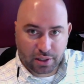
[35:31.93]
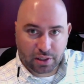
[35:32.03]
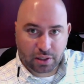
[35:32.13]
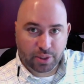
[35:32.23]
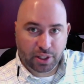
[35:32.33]
Is
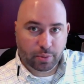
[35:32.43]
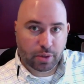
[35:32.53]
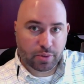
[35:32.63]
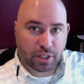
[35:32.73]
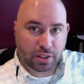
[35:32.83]
somebody going to be
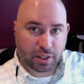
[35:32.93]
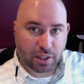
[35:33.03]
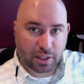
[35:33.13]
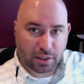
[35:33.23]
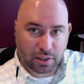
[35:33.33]
upset that
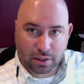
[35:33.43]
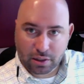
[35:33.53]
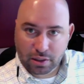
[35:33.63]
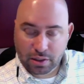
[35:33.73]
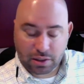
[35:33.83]
I did
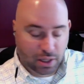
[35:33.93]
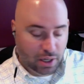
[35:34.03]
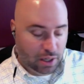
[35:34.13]
this?